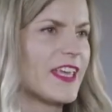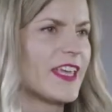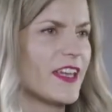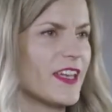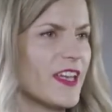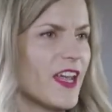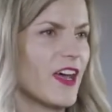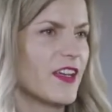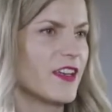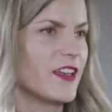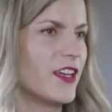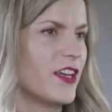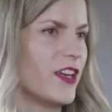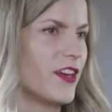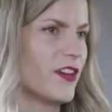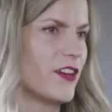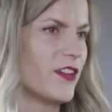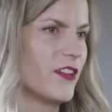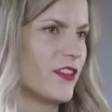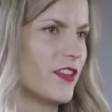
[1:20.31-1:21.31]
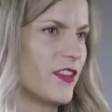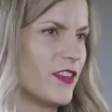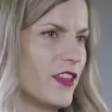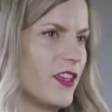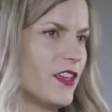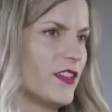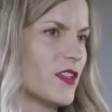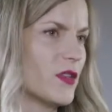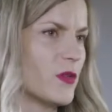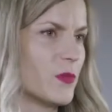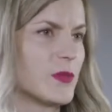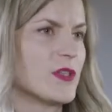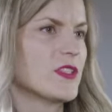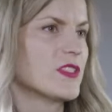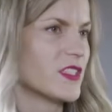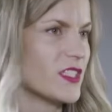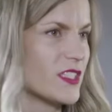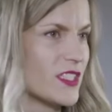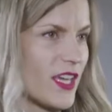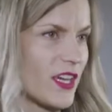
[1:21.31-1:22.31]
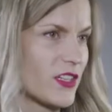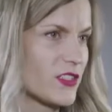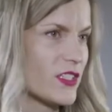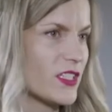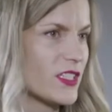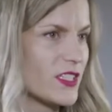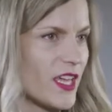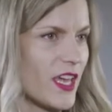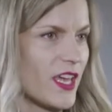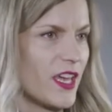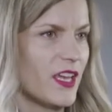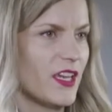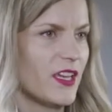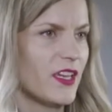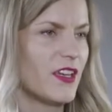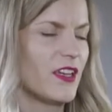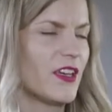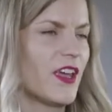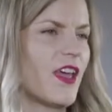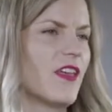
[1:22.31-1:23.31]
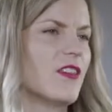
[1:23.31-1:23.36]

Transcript: cannot hear the thing that the person is actually saying,